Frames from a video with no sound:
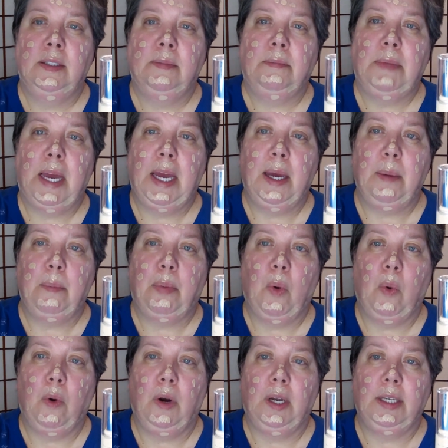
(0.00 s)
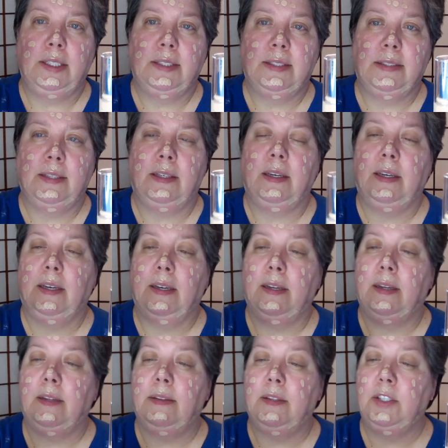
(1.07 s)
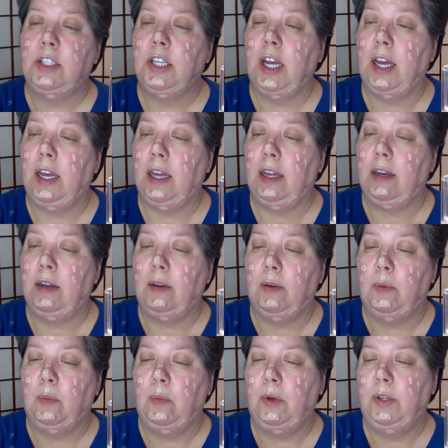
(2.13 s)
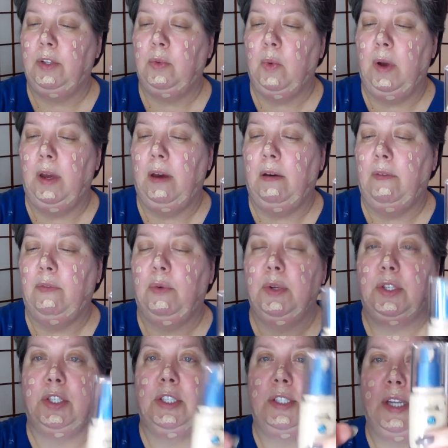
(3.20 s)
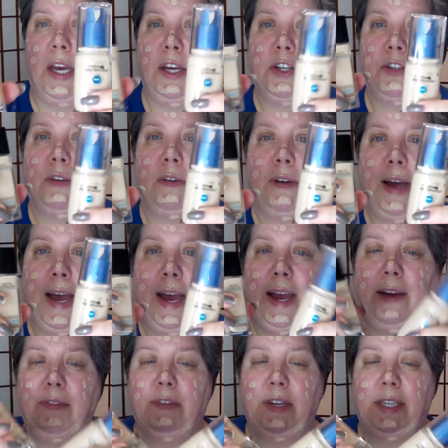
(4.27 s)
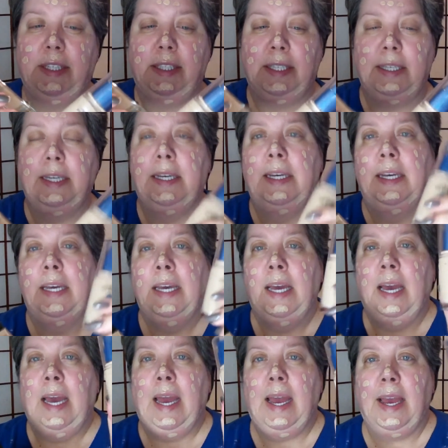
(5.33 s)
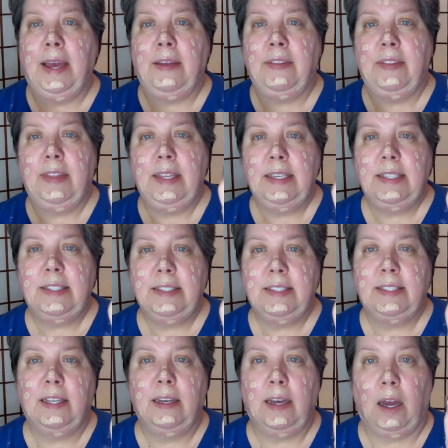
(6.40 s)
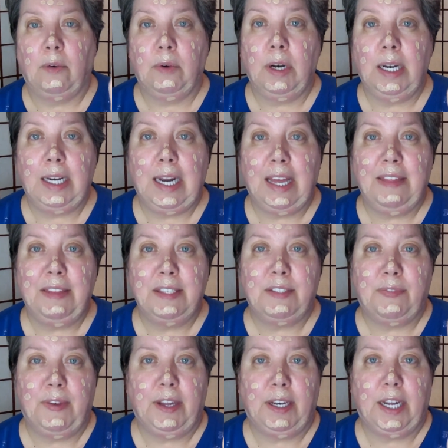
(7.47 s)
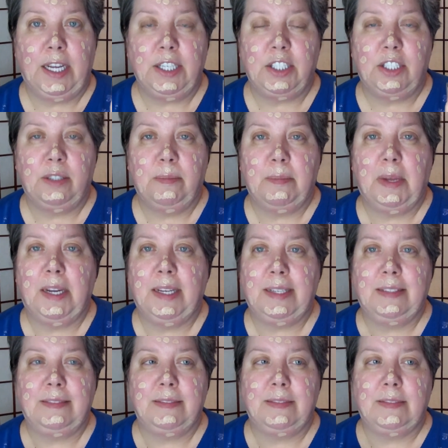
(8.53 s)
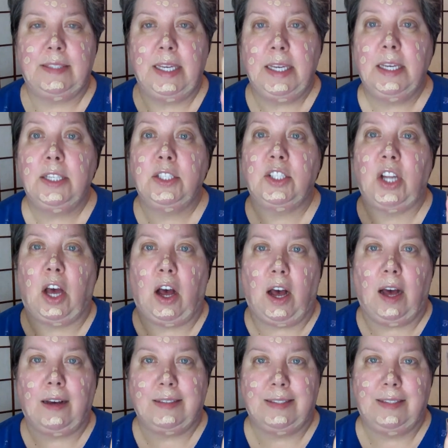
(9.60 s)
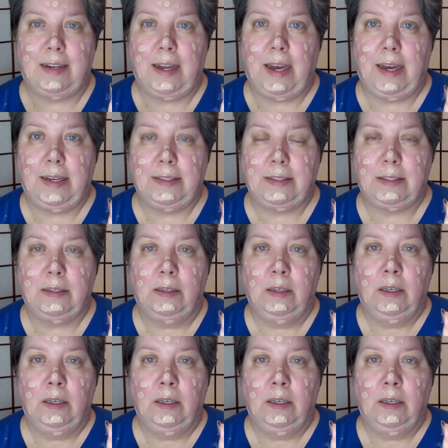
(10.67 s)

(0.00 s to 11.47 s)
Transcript: Matte Poreless in the shade 112, which is Natural Ivory. And this, I really like this foundation, but it tends to oxidize